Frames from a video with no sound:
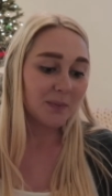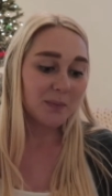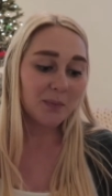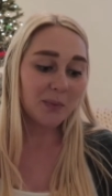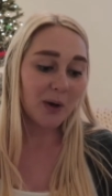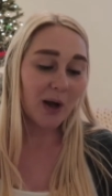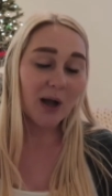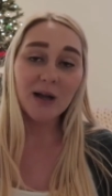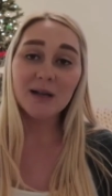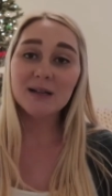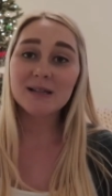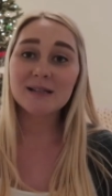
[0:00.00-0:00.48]

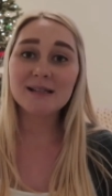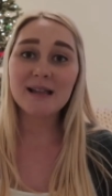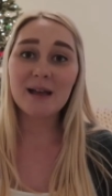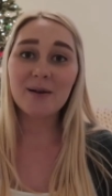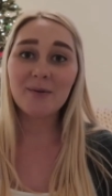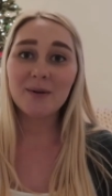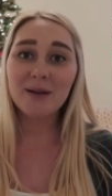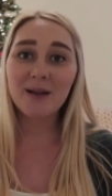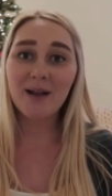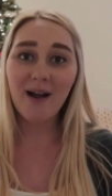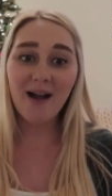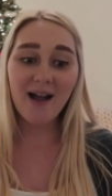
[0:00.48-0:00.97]
box
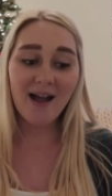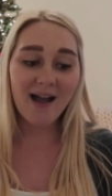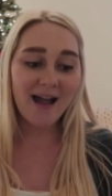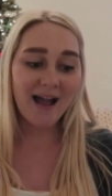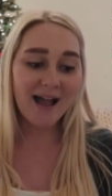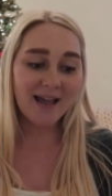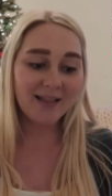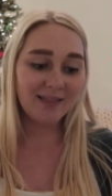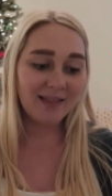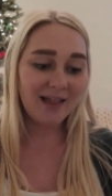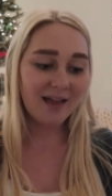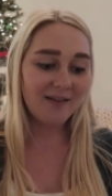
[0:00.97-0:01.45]
that we got.
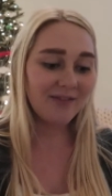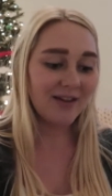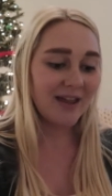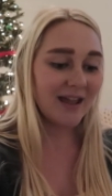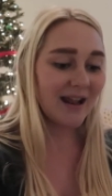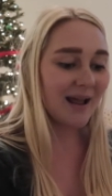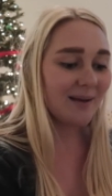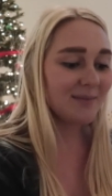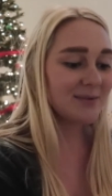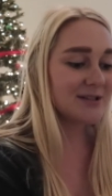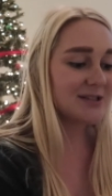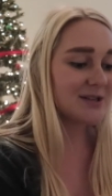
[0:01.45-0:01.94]
I love
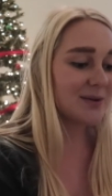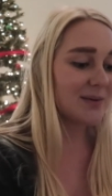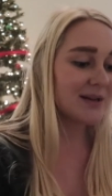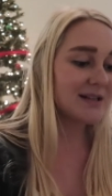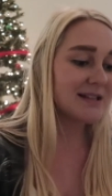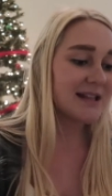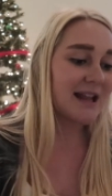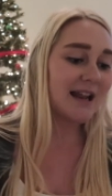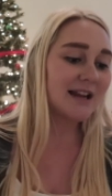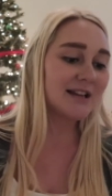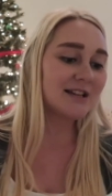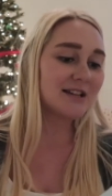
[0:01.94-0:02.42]
it. I'm so
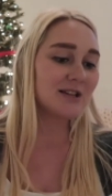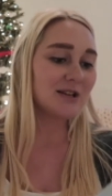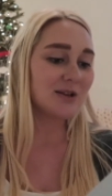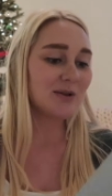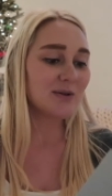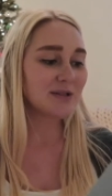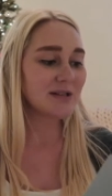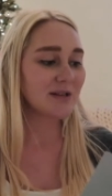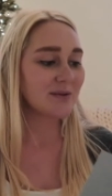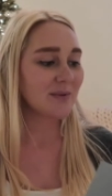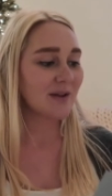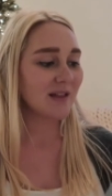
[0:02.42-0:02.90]
excited to
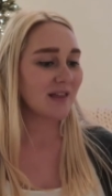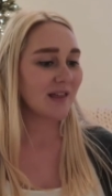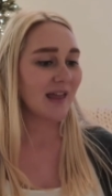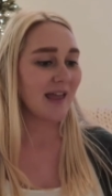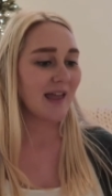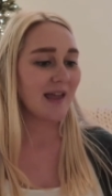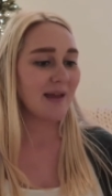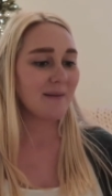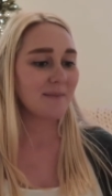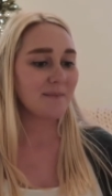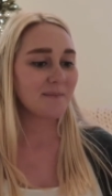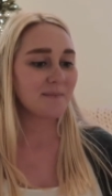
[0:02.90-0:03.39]
use it with
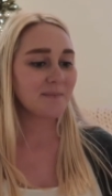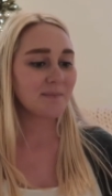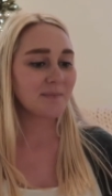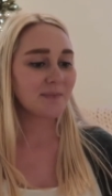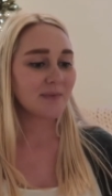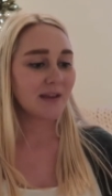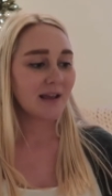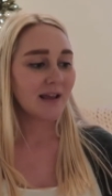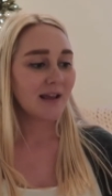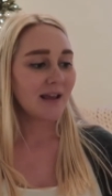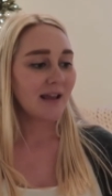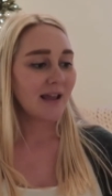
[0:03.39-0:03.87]
him
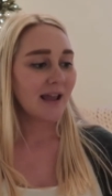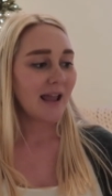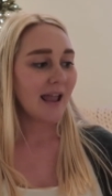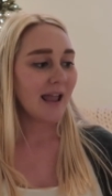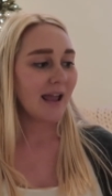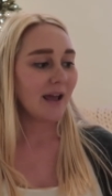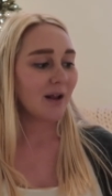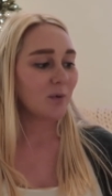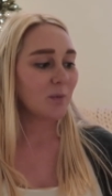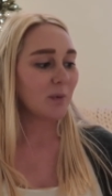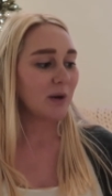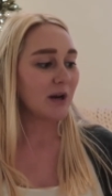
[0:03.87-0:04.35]

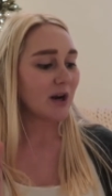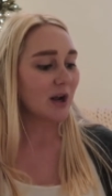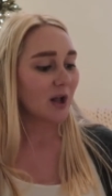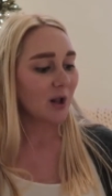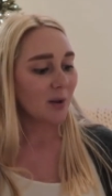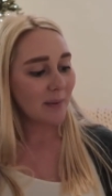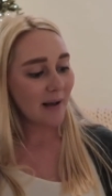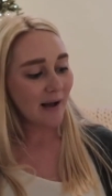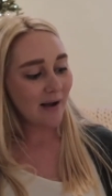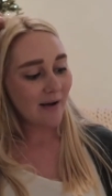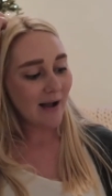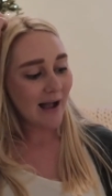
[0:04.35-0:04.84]
and read
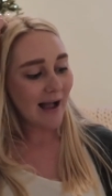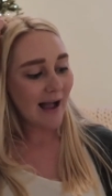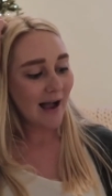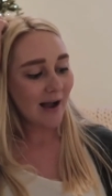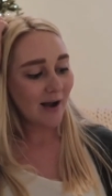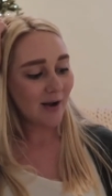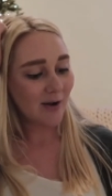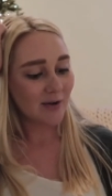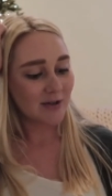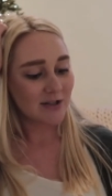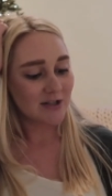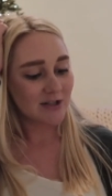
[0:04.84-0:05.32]
all about
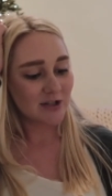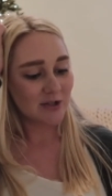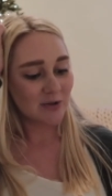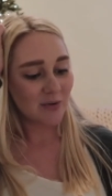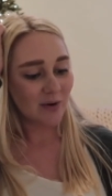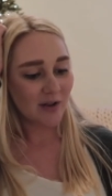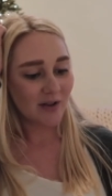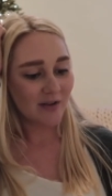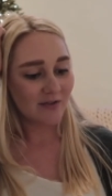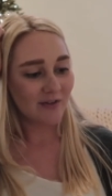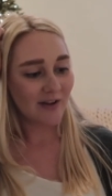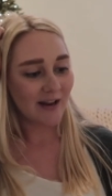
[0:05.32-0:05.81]
how to do
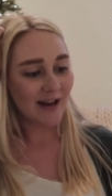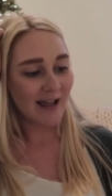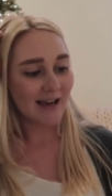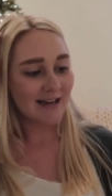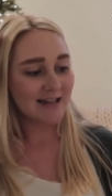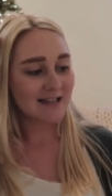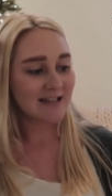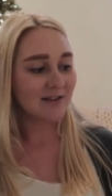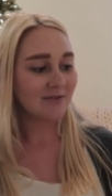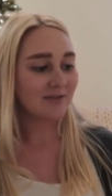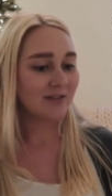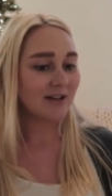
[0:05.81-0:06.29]
all the fun
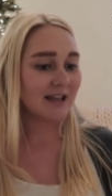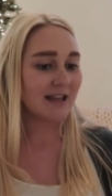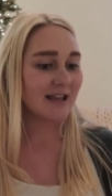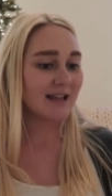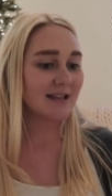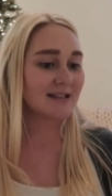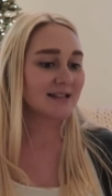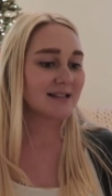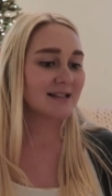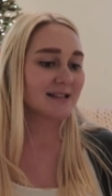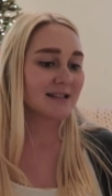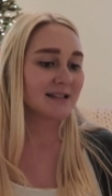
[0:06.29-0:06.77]

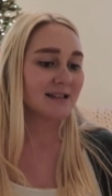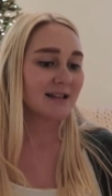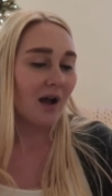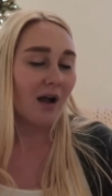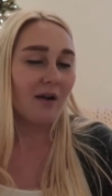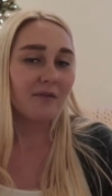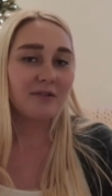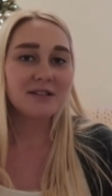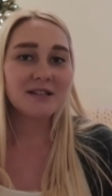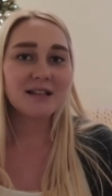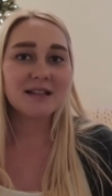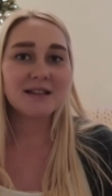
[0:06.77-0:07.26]
activities.
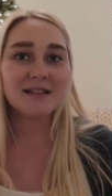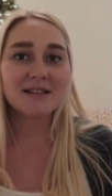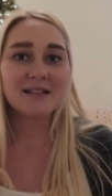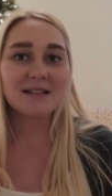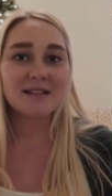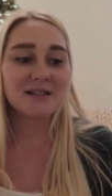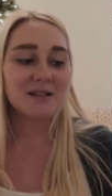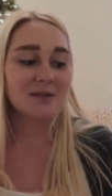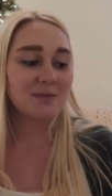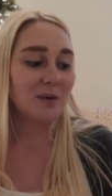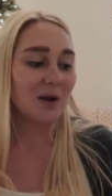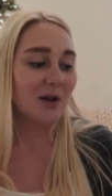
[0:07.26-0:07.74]
Obviously, this
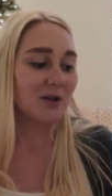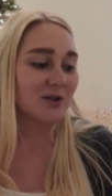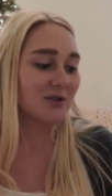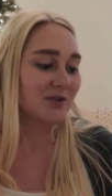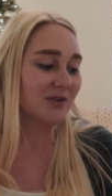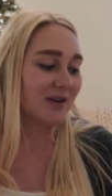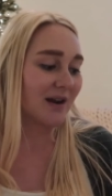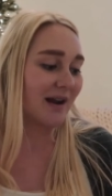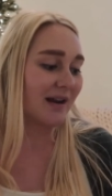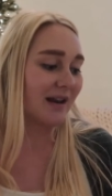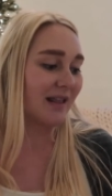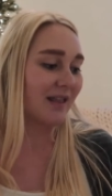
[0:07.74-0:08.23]
isn't
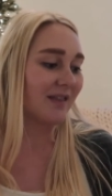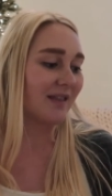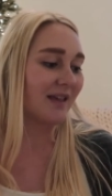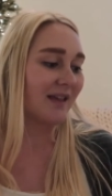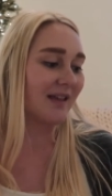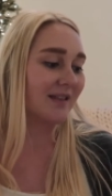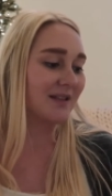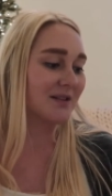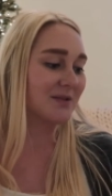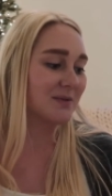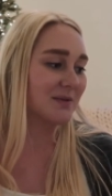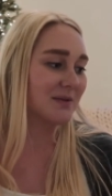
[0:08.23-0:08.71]
sponsored or
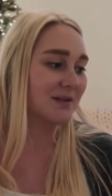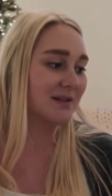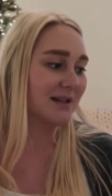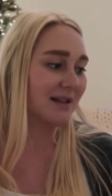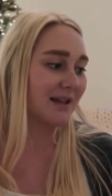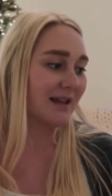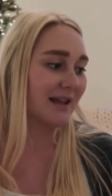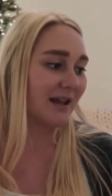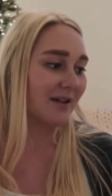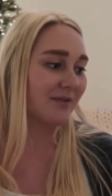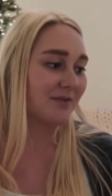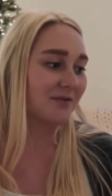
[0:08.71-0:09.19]
anything. This was a
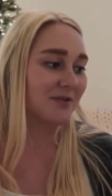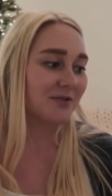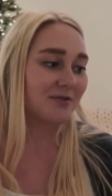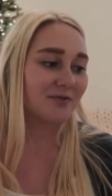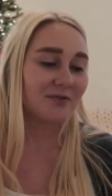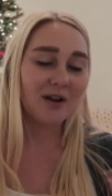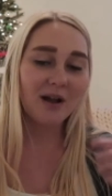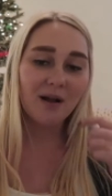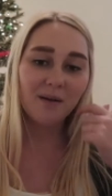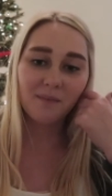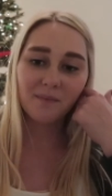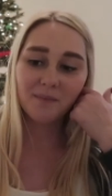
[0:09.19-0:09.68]
gift
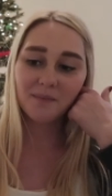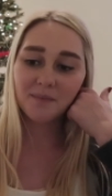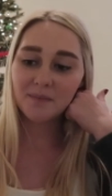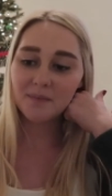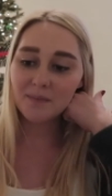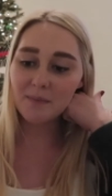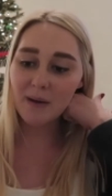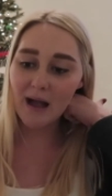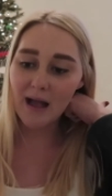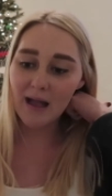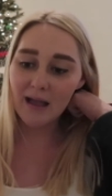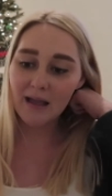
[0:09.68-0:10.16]
from
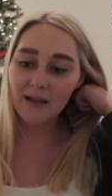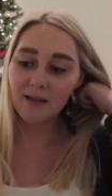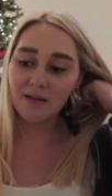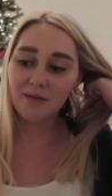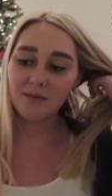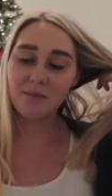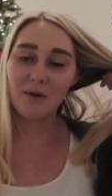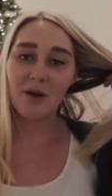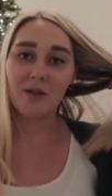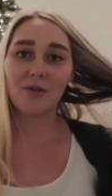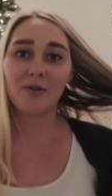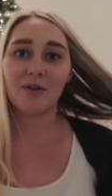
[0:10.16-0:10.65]
my
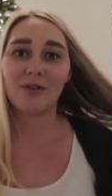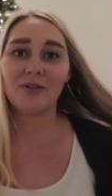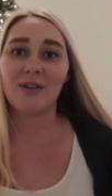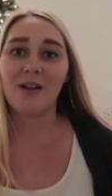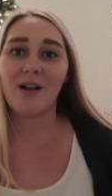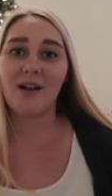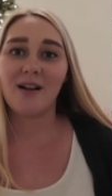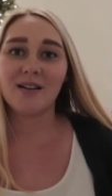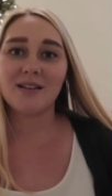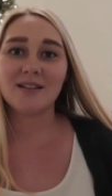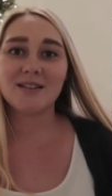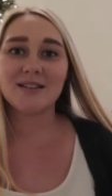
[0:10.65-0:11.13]

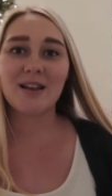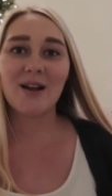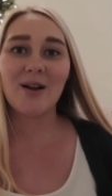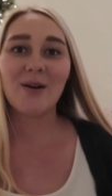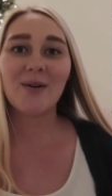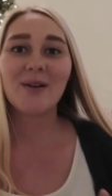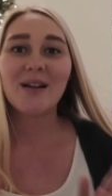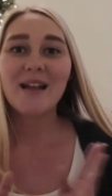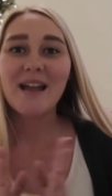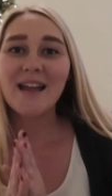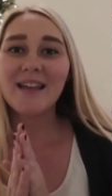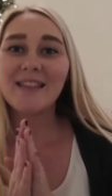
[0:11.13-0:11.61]
mother-in-law.
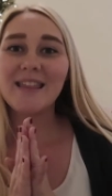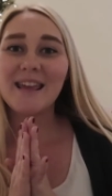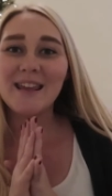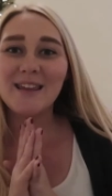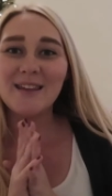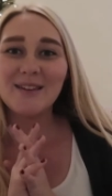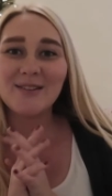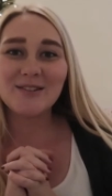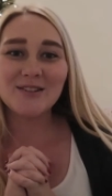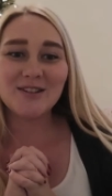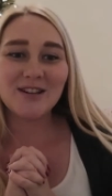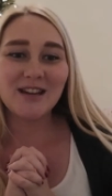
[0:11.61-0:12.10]
So
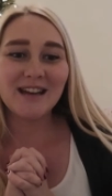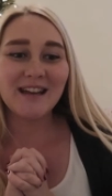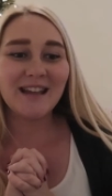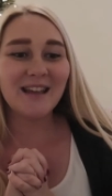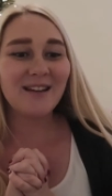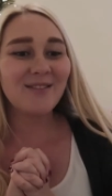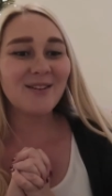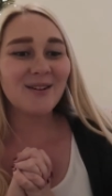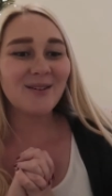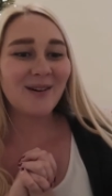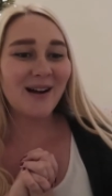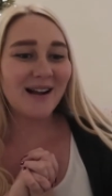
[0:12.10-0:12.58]
thank you, Jeannie,
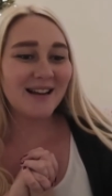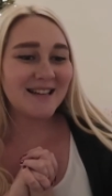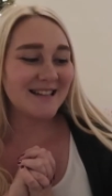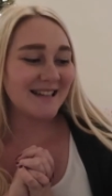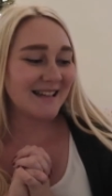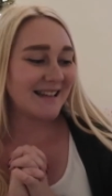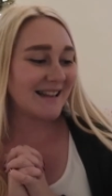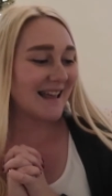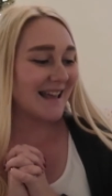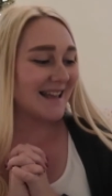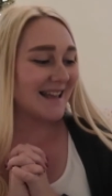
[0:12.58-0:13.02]
if you're watching